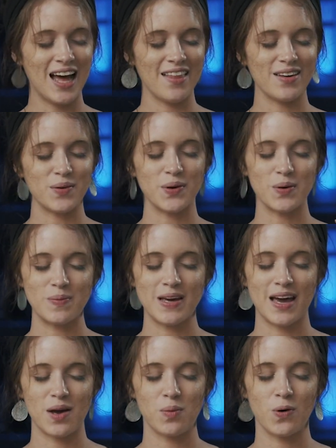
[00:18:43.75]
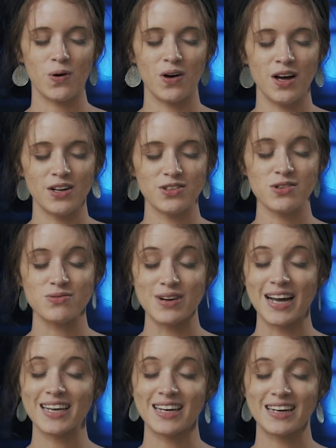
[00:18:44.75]
that we will be able to
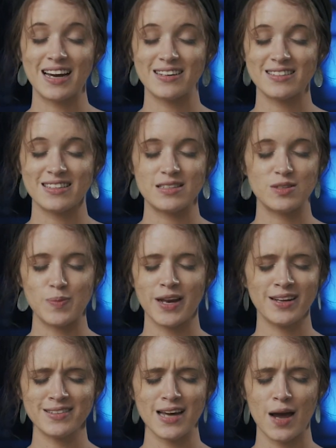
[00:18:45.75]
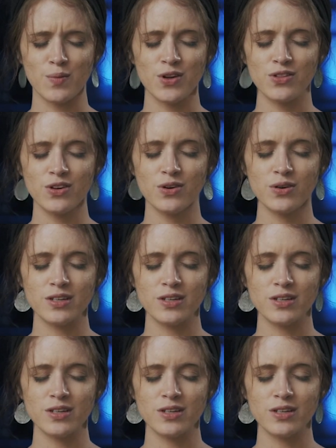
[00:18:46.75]
recognize that spending time with you